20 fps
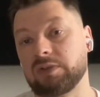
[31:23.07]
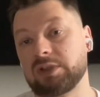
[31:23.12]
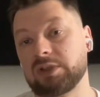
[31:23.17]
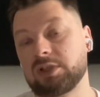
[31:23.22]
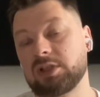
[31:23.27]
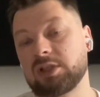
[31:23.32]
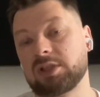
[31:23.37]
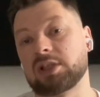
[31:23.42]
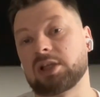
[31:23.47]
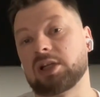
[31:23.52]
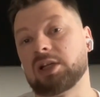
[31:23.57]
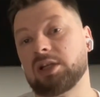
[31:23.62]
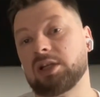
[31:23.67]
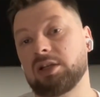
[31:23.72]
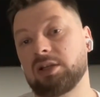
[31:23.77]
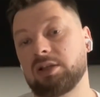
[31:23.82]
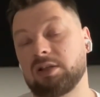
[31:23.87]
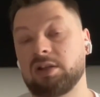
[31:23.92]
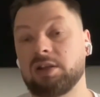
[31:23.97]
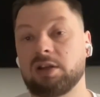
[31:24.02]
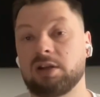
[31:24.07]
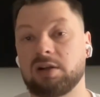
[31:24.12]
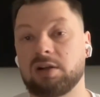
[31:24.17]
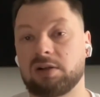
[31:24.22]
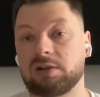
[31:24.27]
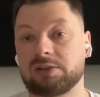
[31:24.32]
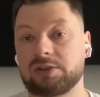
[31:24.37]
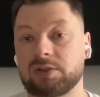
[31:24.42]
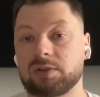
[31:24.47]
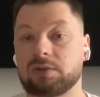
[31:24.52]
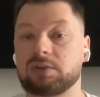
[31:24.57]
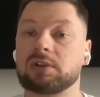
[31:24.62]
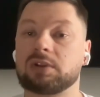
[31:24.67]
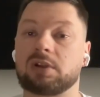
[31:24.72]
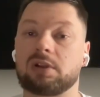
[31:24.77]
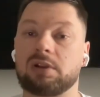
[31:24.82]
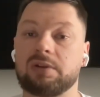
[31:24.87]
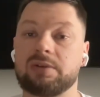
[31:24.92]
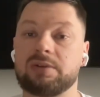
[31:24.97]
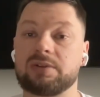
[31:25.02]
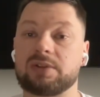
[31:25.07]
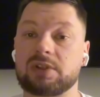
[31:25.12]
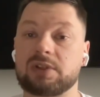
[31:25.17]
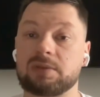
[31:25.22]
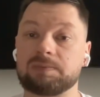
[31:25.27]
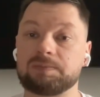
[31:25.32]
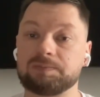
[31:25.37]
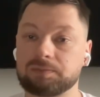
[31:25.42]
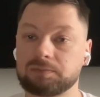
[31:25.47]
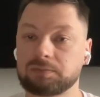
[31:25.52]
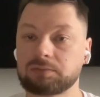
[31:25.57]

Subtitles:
this design also includes